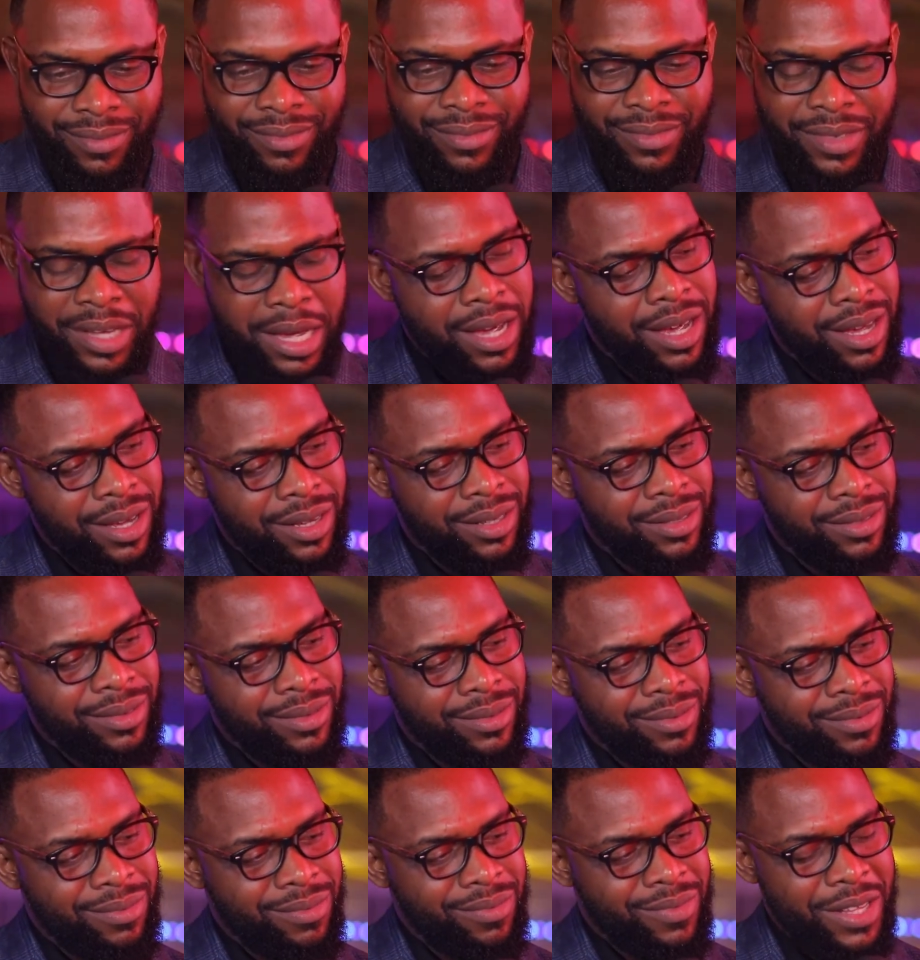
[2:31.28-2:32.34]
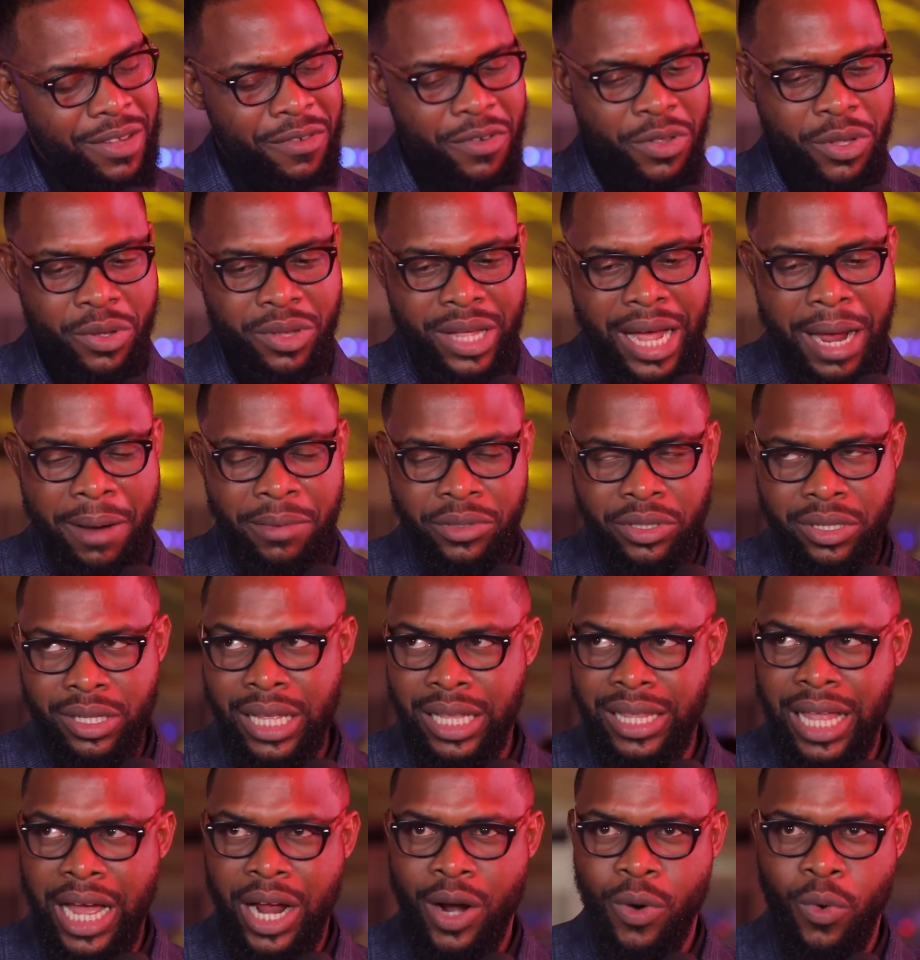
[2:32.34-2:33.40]
Yeah, even though I'm sure
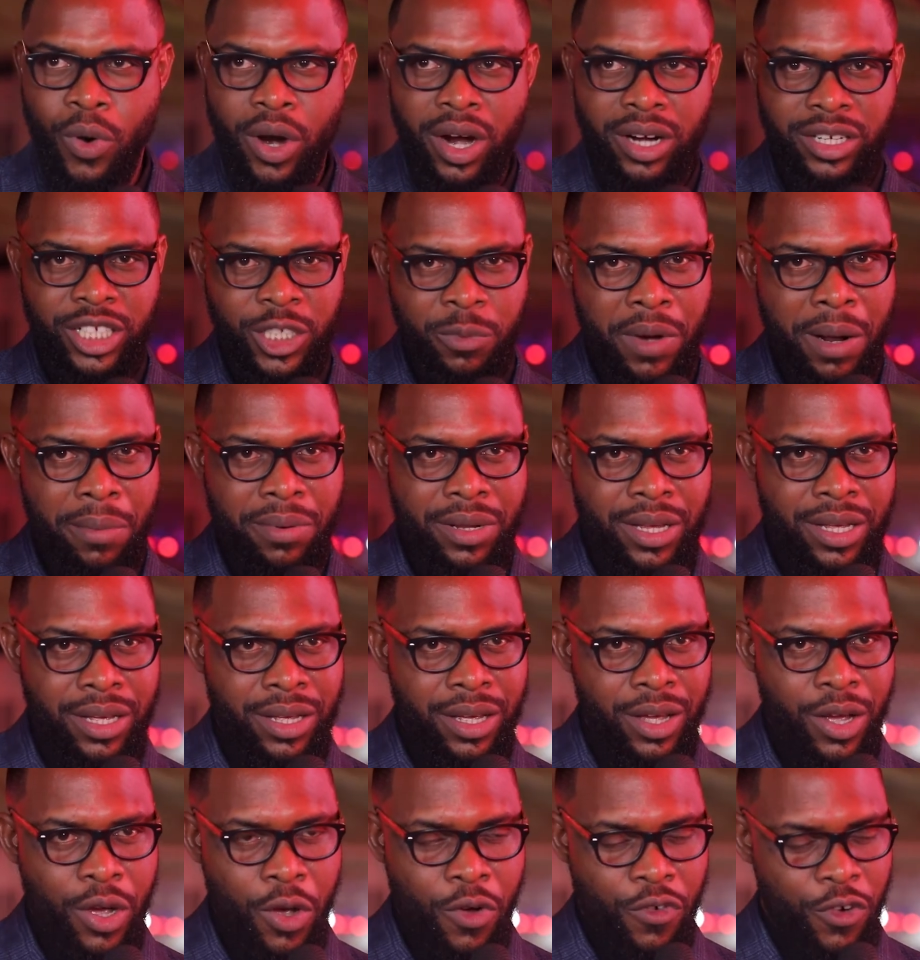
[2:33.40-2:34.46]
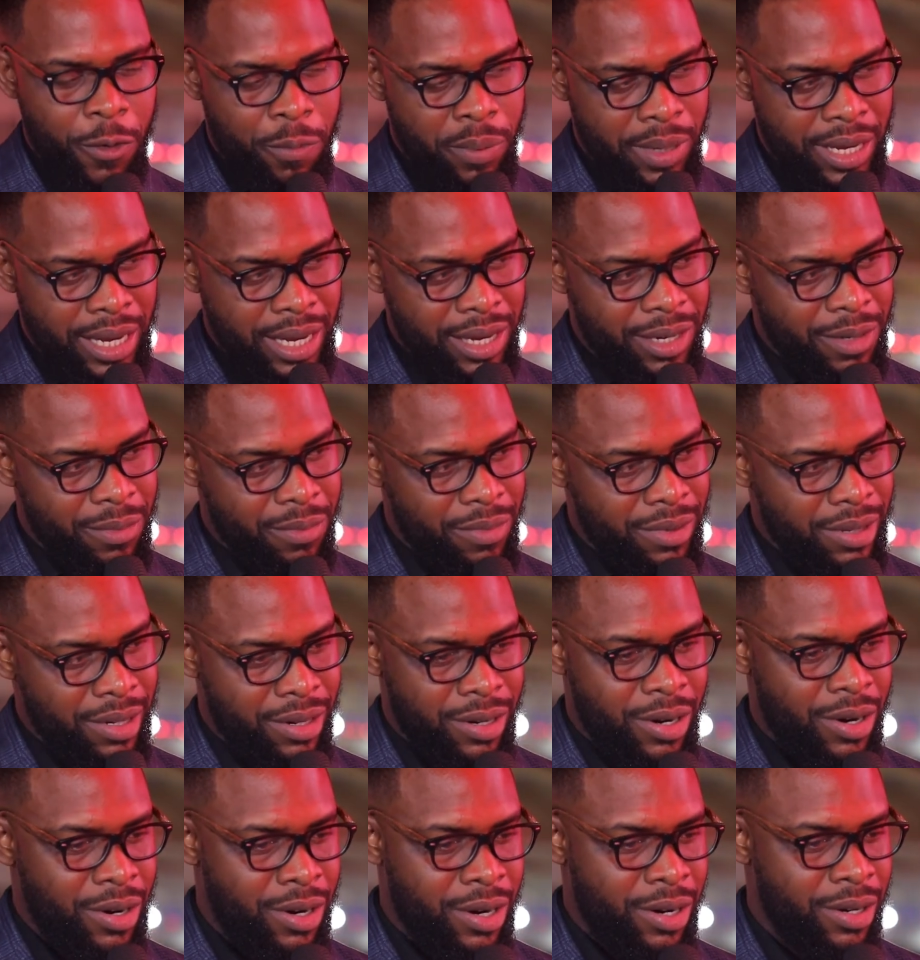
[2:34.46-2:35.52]
that word is probably overplayed,
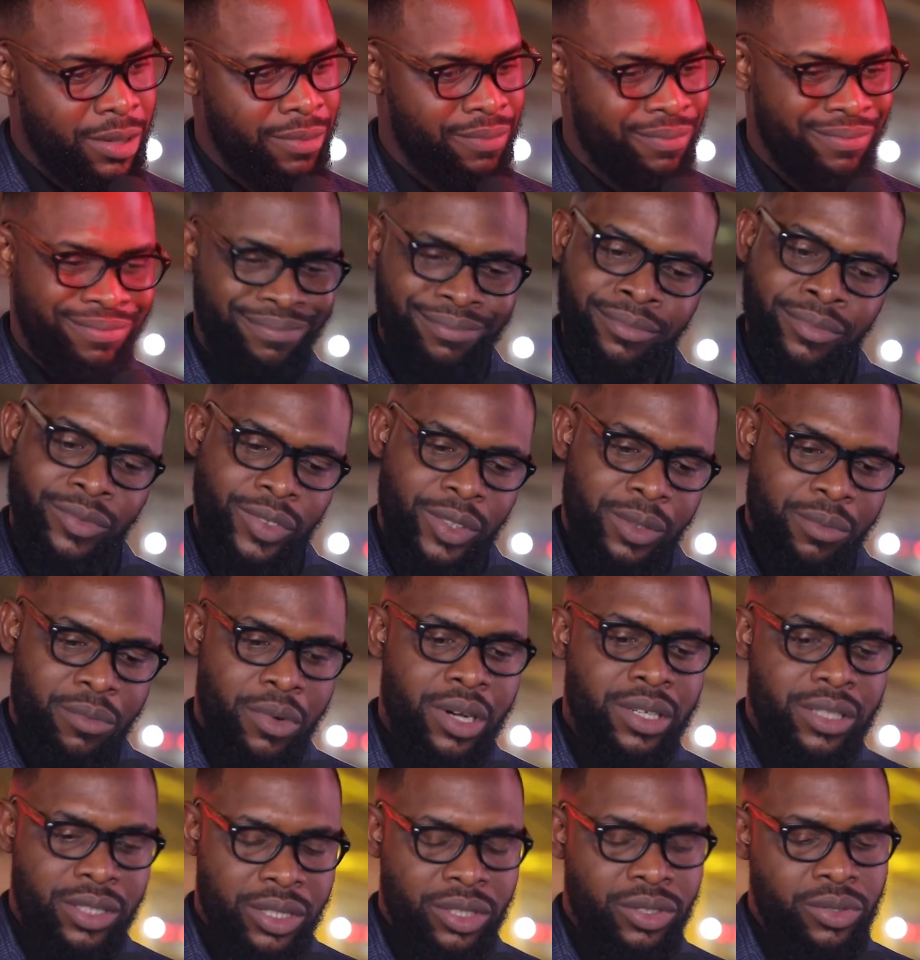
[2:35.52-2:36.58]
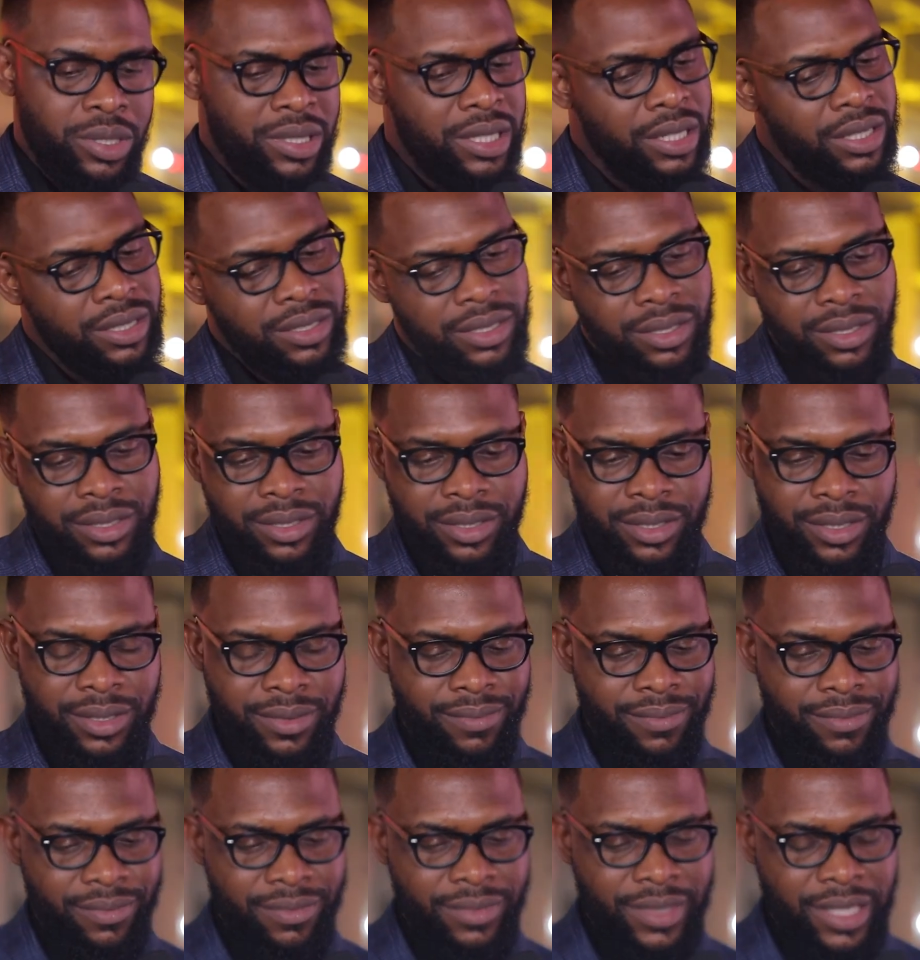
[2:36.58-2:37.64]
but the truth is,
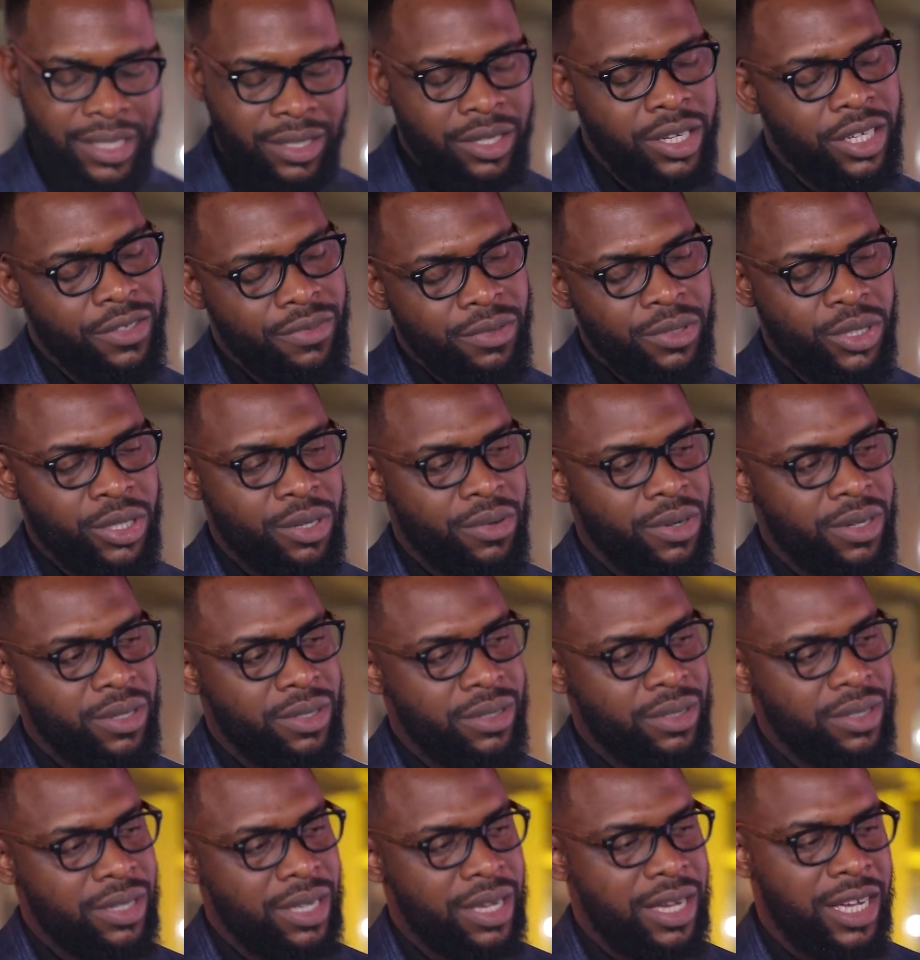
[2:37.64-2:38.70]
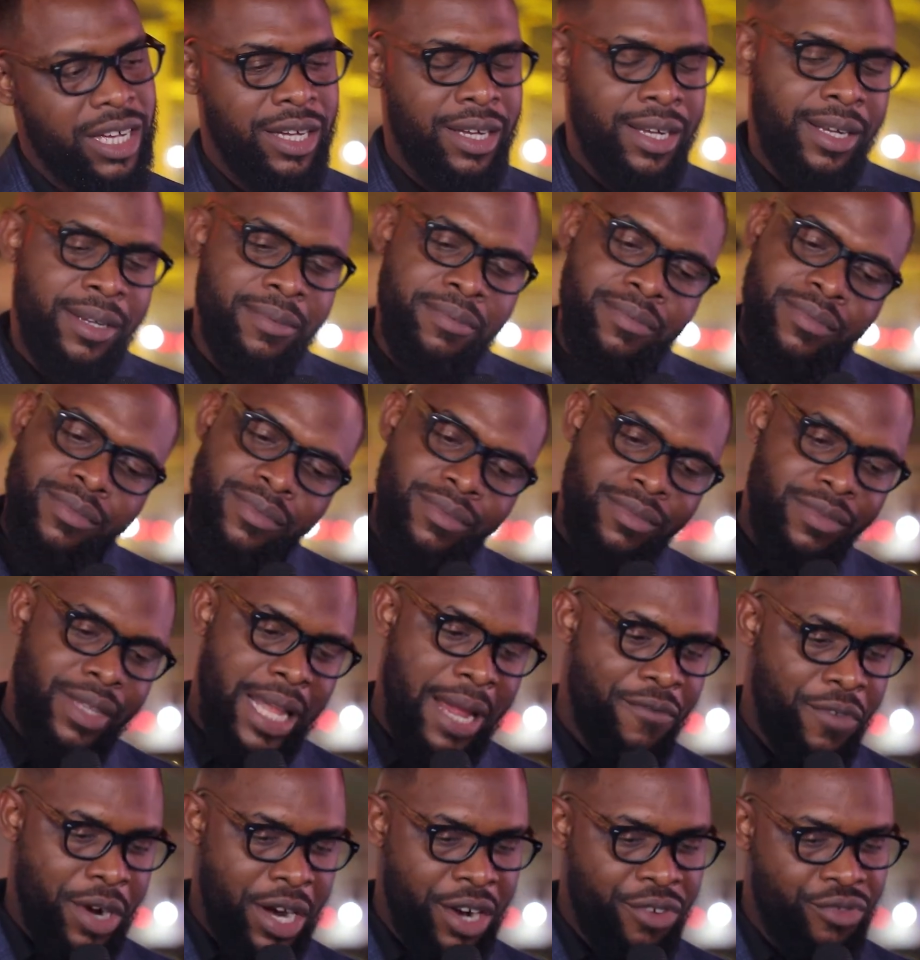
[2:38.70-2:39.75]
it does feel surreal.
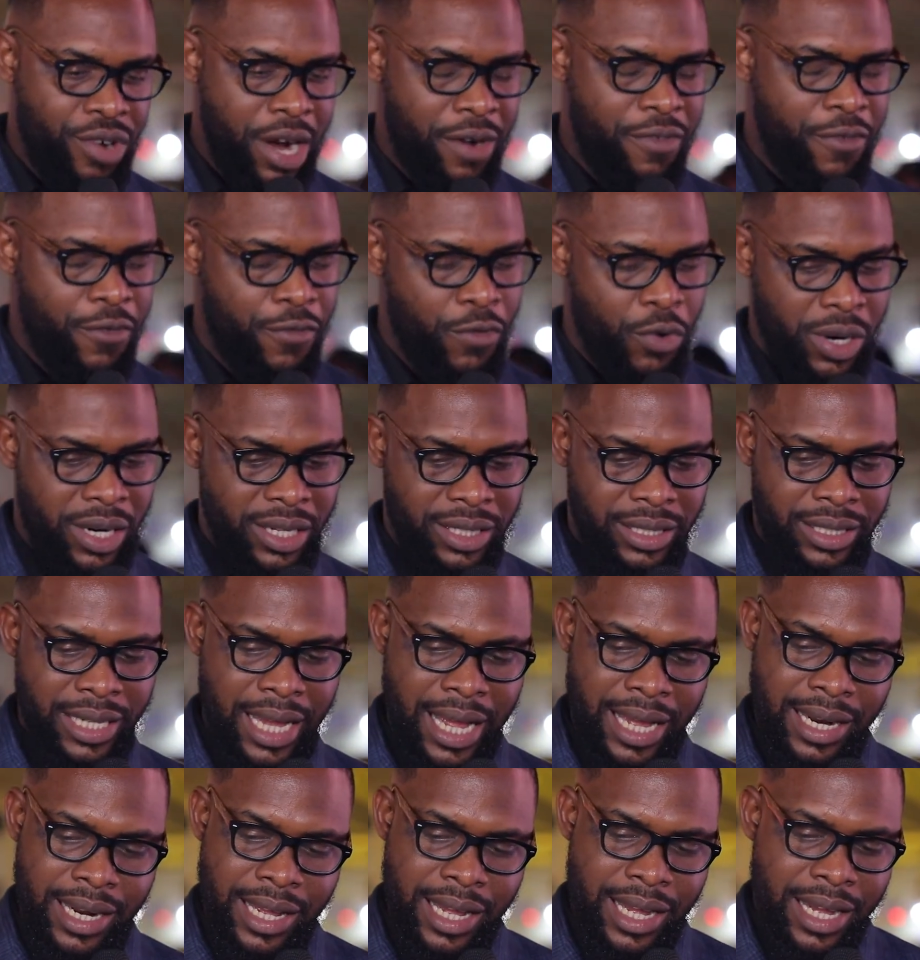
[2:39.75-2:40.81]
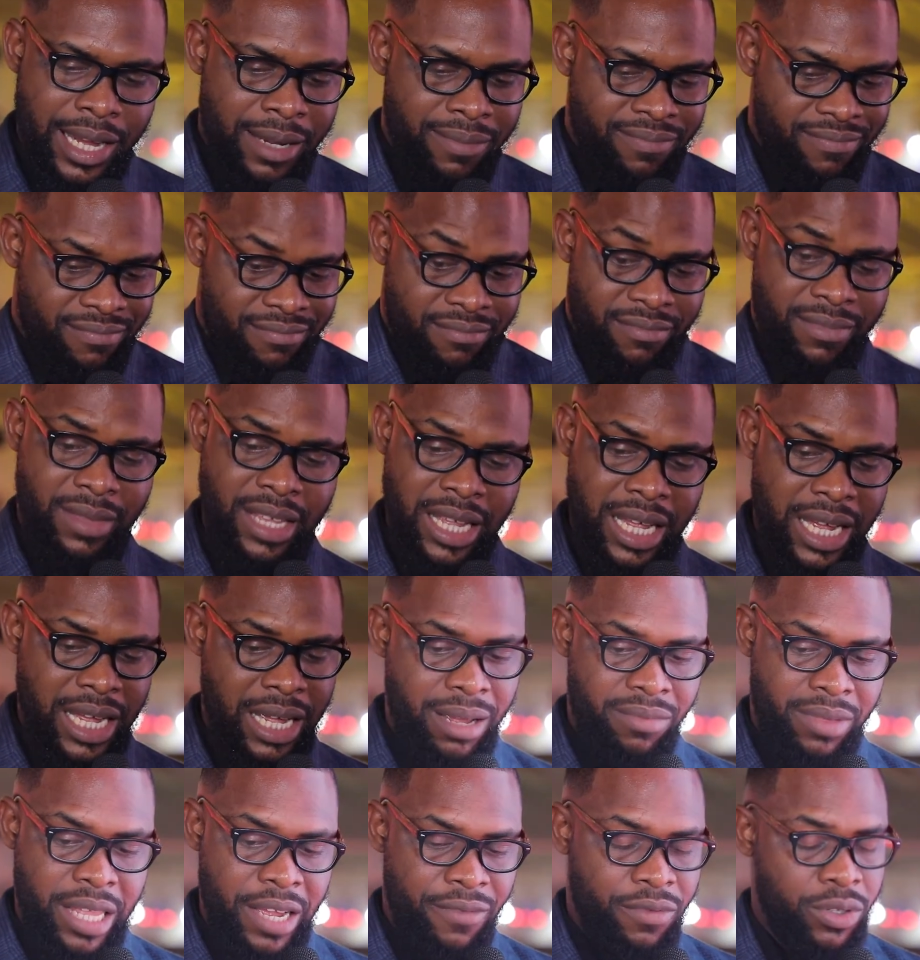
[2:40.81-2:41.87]
I'm very grateful for it, and
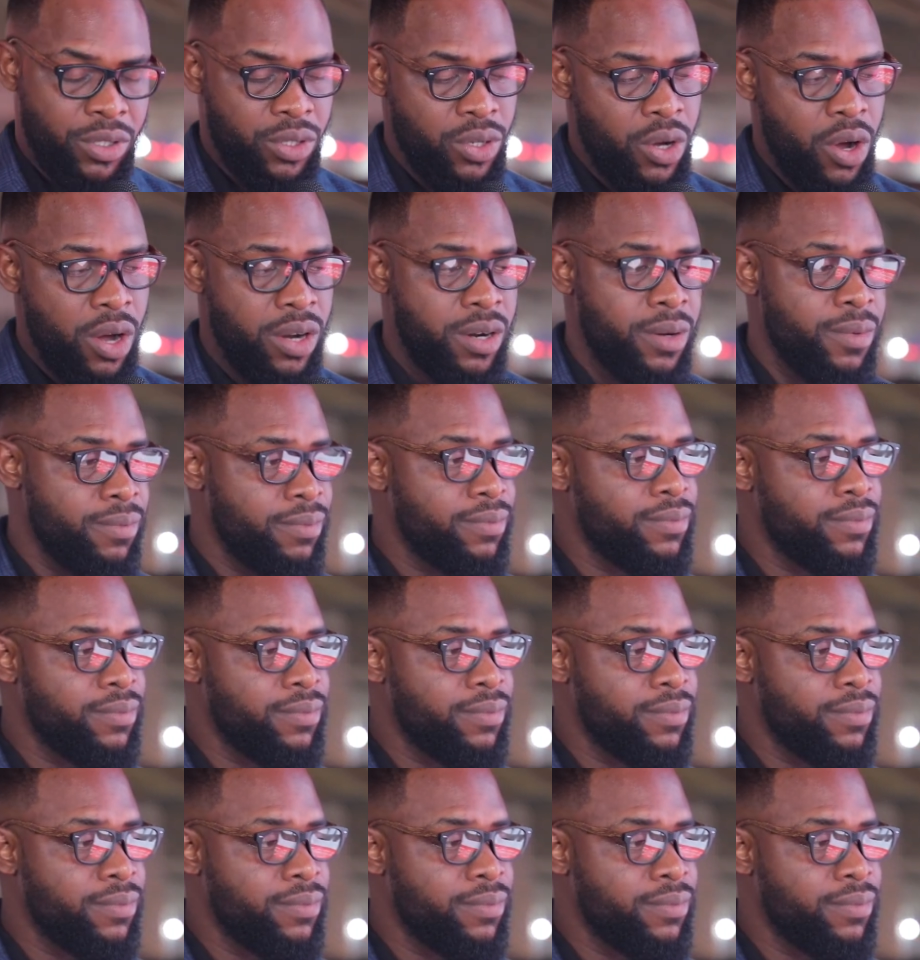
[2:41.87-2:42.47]
I'm thankful to God.